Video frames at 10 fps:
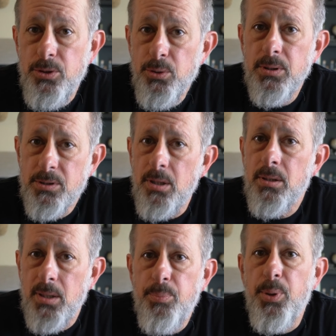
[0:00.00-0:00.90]
You can
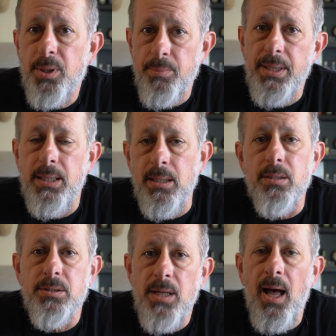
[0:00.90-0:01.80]
certainly put them in
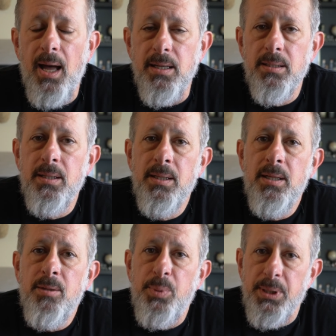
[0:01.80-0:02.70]
either side,
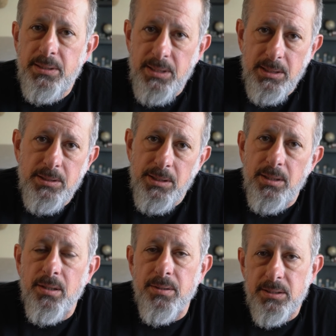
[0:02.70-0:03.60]
but it's
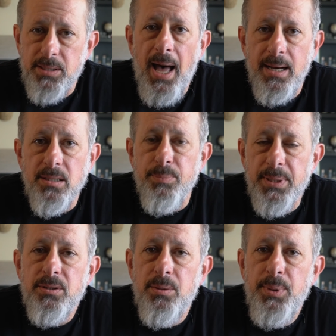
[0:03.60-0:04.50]
easier on the side it's
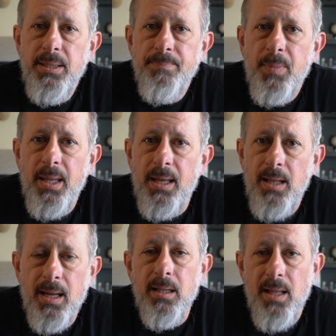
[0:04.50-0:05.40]
meant to be. And
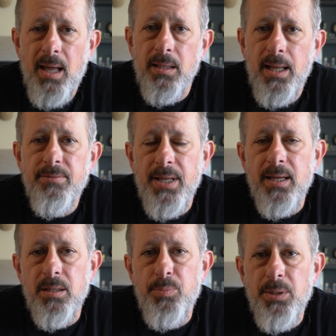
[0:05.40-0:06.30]
like a lot of
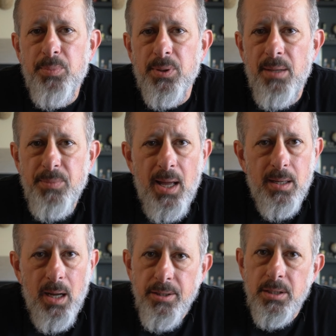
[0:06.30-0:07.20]
left-handed people, I'm not
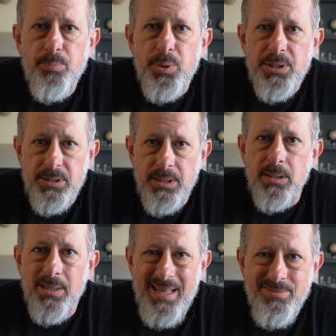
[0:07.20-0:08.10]

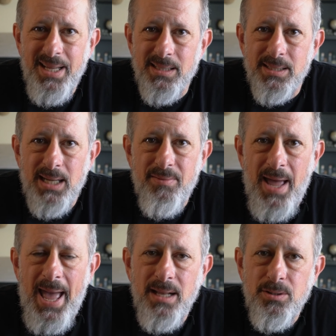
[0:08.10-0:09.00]
100% left-handed. I've
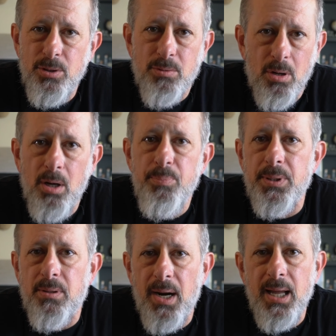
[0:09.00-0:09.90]
had to grow up in
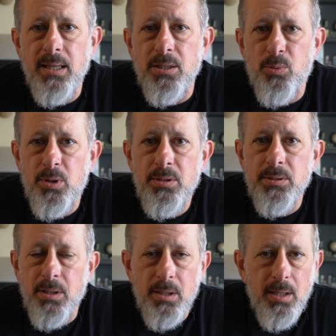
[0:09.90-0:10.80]
a right-handed world
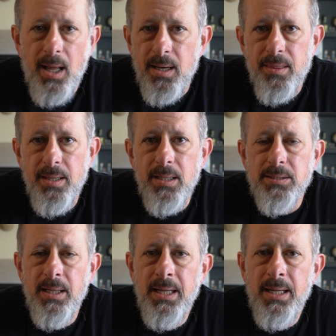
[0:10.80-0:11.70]
and learn a lot of things.